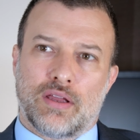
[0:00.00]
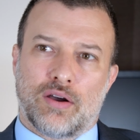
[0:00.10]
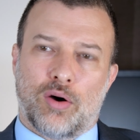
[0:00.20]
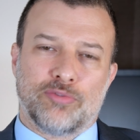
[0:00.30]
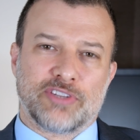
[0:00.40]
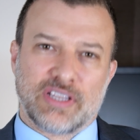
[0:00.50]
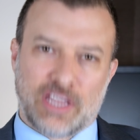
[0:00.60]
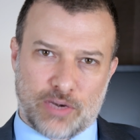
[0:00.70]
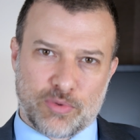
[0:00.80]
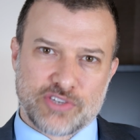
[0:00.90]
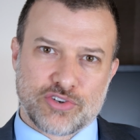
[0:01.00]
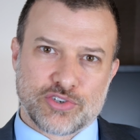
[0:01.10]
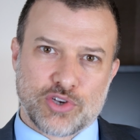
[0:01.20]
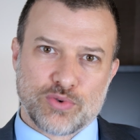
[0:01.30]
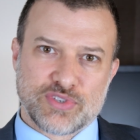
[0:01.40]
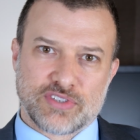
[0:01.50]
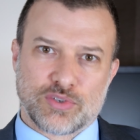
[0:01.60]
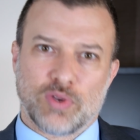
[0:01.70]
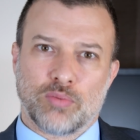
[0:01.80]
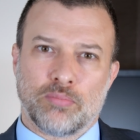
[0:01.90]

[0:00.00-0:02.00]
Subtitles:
Hopefully a lot of research goes into it.